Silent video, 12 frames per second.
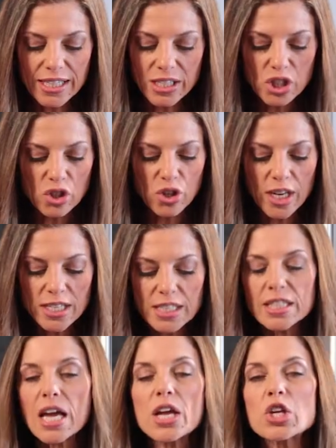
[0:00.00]
in this
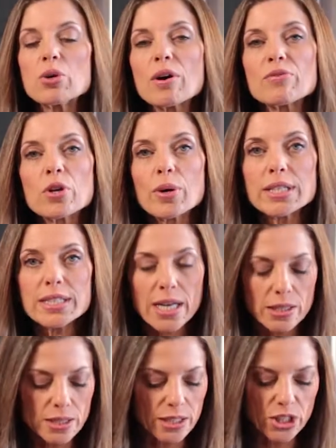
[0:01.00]
crust. You have no idea
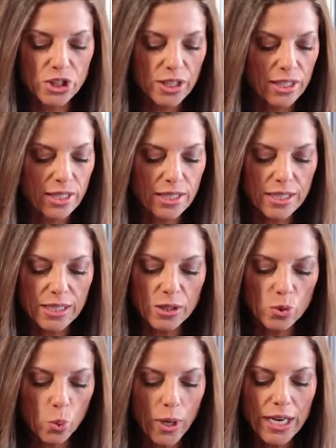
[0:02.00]
how delicious this
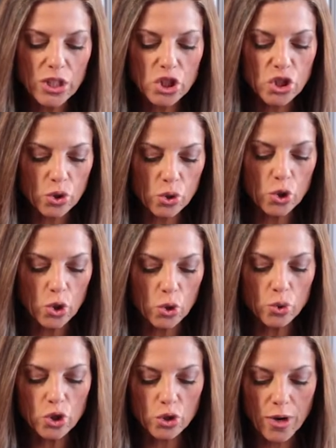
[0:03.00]
is. Wait till
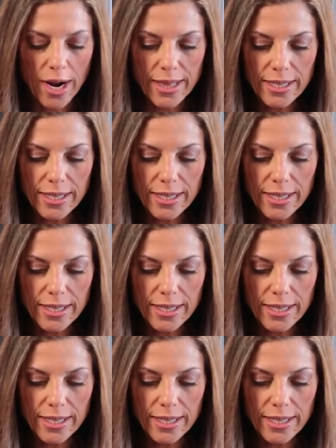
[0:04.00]
you try